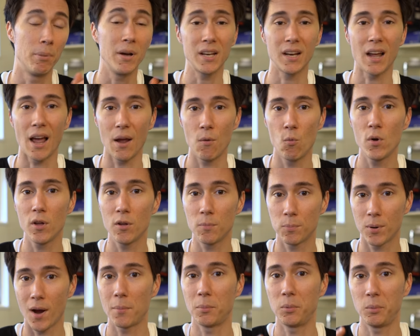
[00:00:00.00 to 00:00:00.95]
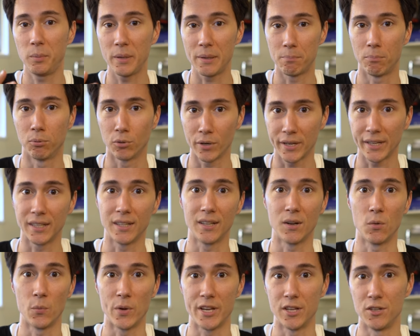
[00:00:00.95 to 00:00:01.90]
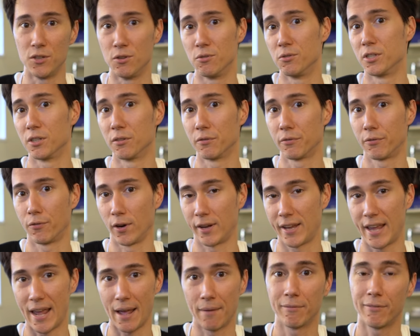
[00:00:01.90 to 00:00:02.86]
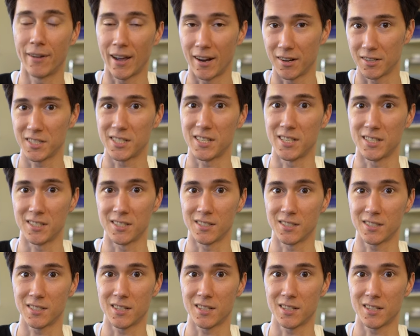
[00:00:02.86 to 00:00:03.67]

But I will probably bring it and we can use it for campfire scenes and